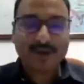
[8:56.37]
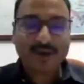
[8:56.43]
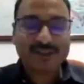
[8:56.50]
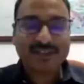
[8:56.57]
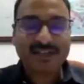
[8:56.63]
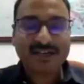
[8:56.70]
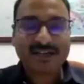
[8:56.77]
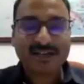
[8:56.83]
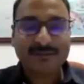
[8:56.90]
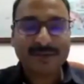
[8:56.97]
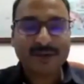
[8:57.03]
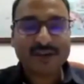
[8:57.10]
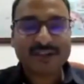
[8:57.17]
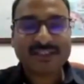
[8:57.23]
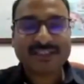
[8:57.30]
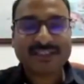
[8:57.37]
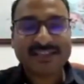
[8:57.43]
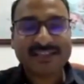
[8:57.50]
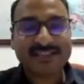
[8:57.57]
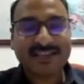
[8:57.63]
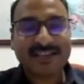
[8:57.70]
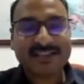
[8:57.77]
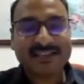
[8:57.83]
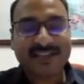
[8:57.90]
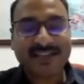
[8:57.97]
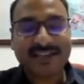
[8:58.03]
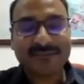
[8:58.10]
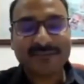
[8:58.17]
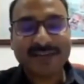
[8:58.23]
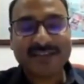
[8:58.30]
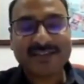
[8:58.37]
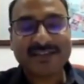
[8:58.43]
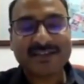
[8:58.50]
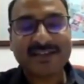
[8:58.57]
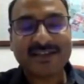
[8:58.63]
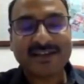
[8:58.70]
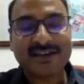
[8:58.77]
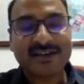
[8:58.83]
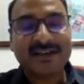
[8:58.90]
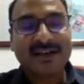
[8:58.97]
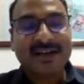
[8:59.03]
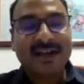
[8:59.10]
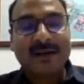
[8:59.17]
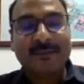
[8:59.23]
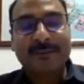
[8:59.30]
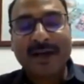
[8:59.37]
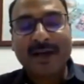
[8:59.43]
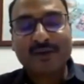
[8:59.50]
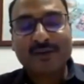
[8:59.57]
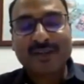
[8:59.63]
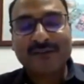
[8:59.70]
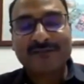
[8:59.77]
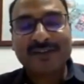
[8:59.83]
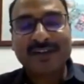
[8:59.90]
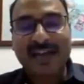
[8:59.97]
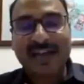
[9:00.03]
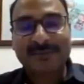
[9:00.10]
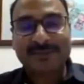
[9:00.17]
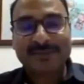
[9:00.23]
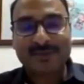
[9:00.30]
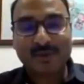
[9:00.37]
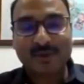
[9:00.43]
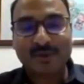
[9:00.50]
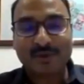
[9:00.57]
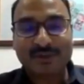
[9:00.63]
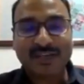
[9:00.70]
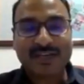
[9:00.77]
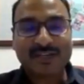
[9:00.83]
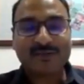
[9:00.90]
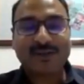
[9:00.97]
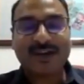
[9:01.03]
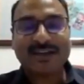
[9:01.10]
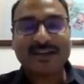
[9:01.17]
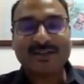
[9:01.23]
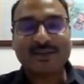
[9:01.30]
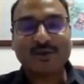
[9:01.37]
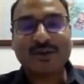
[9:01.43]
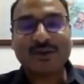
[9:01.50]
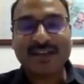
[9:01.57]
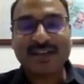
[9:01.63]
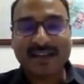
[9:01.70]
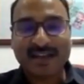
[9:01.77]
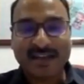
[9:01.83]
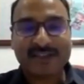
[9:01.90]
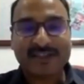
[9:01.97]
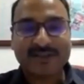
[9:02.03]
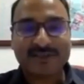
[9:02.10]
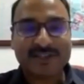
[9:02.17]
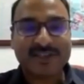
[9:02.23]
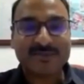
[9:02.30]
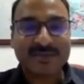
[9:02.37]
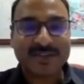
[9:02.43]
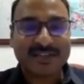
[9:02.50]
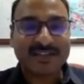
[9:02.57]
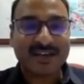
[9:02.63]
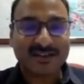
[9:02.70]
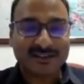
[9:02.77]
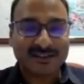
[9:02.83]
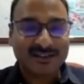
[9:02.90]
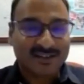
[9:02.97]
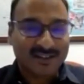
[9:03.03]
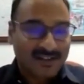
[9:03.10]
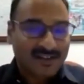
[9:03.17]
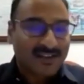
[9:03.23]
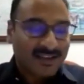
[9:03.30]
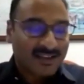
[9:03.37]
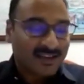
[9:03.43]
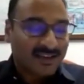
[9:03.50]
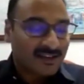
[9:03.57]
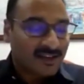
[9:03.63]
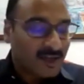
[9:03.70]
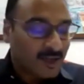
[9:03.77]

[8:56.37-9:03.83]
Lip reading: because the testing is taking place in the biosafety labs, so that's why it's only a collection which is being done. Right. Yeah.